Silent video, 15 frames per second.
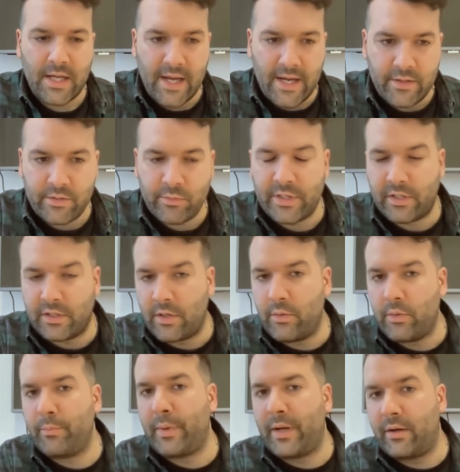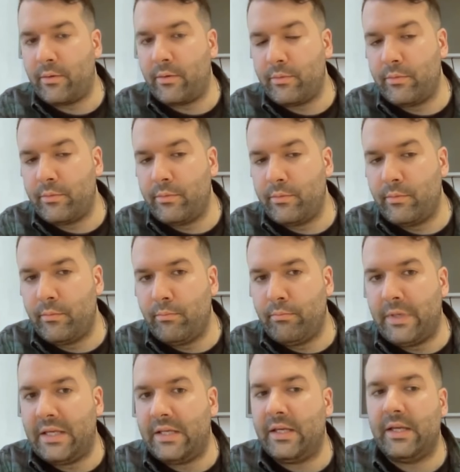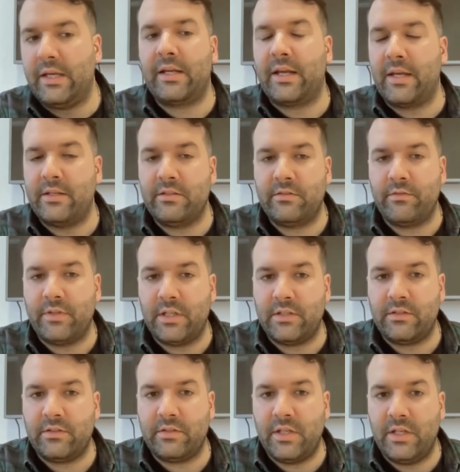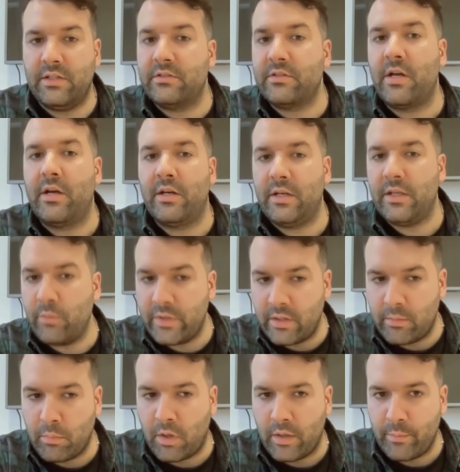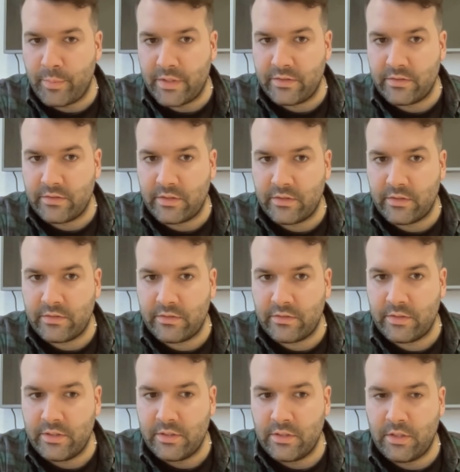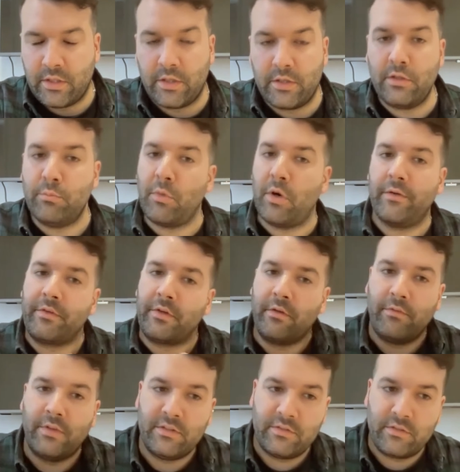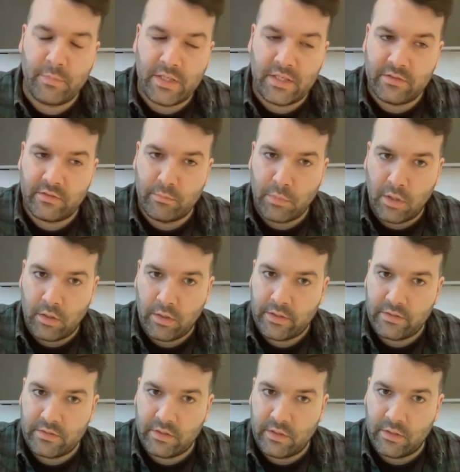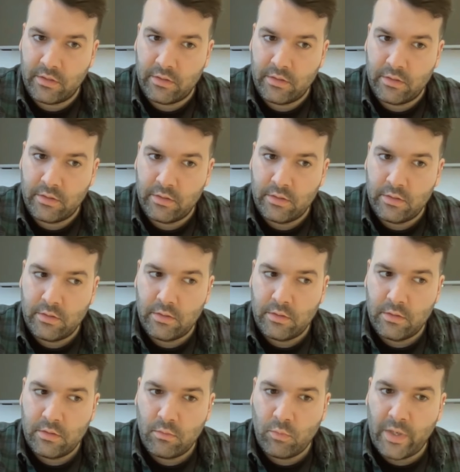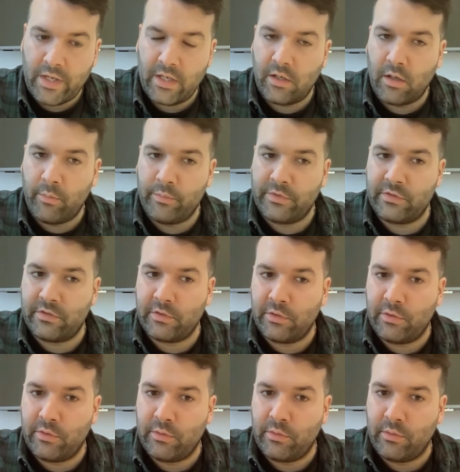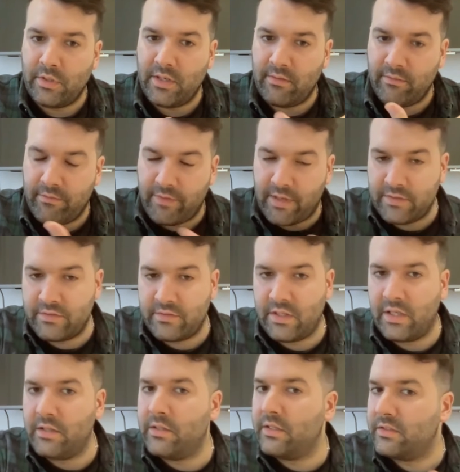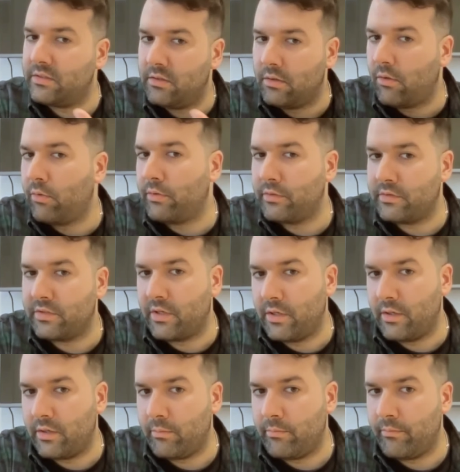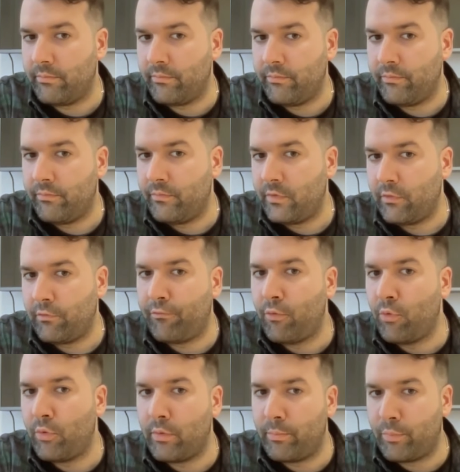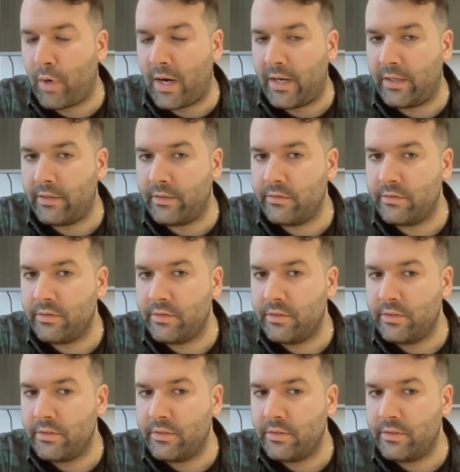How do I go about making a case for this internally within my business? You know, you might have convinced me as the marketer. When it comes to investing in this long term for a brand,